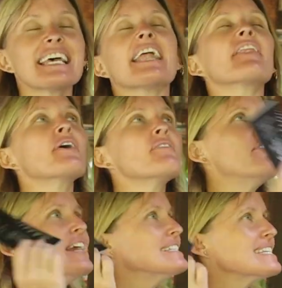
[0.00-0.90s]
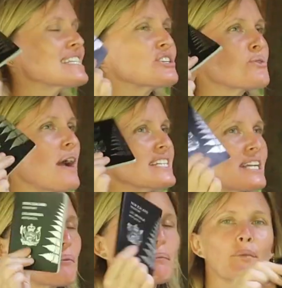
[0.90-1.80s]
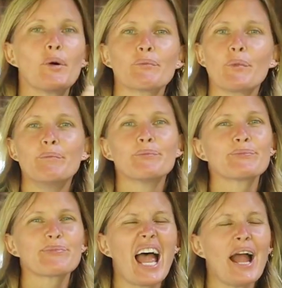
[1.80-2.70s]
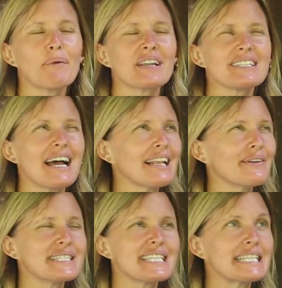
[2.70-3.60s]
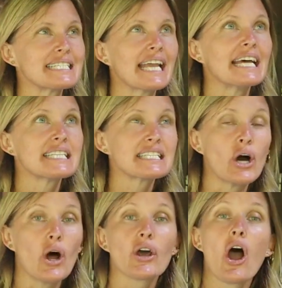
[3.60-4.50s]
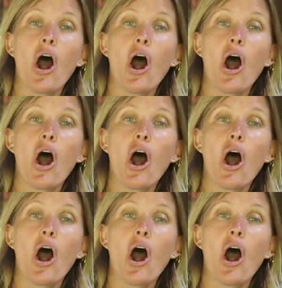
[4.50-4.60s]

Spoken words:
is it. The visa situation, I want to tell you, it's easy. It's not.